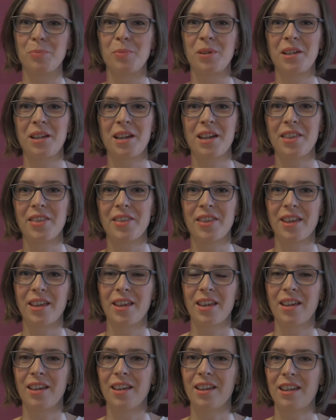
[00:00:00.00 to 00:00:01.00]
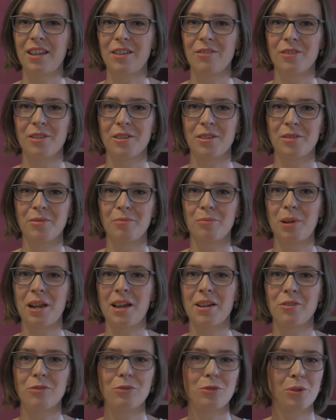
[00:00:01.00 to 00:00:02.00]
but I think even
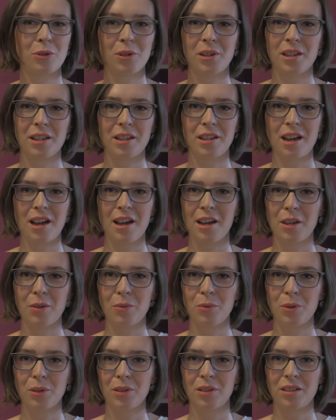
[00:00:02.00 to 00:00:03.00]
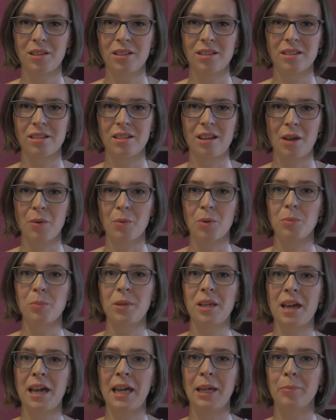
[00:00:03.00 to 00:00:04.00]
blindfolded I would I would
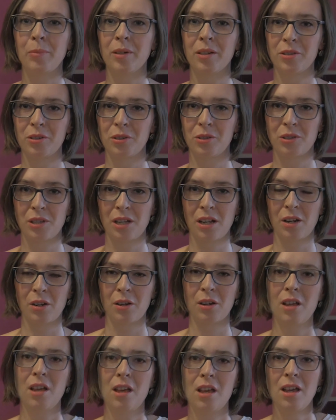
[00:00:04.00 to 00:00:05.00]
be able to tell